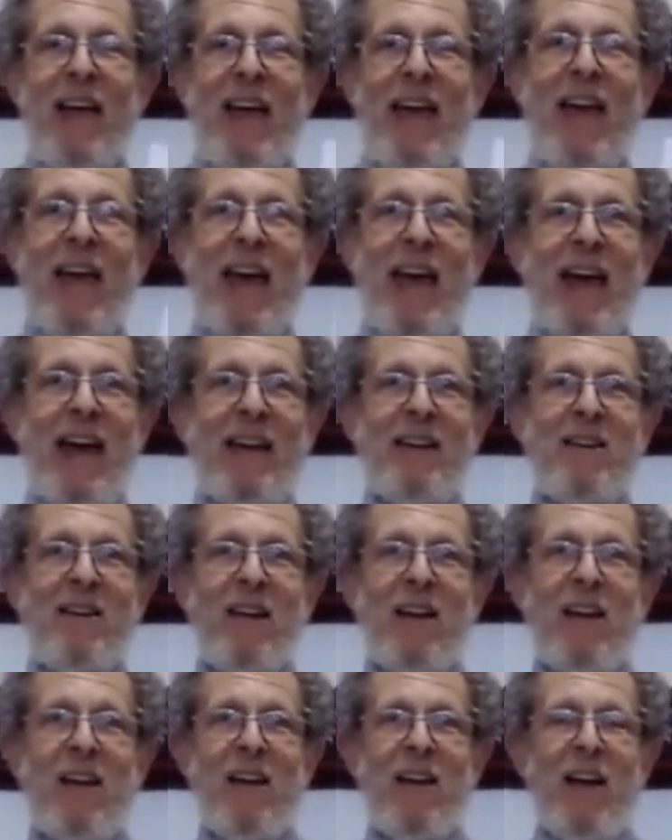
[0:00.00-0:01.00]

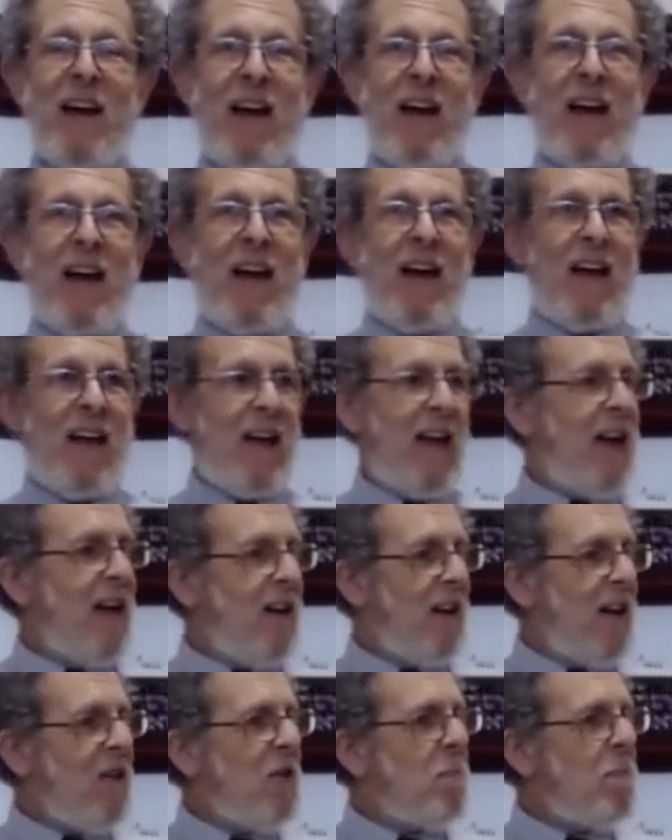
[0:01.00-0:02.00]
and Uh,
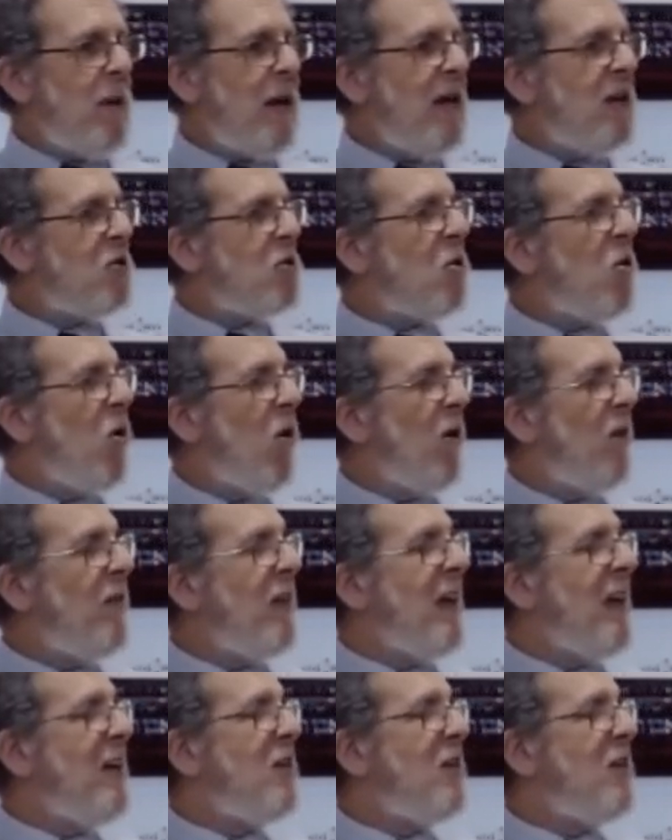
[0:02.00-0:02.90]
another piece called the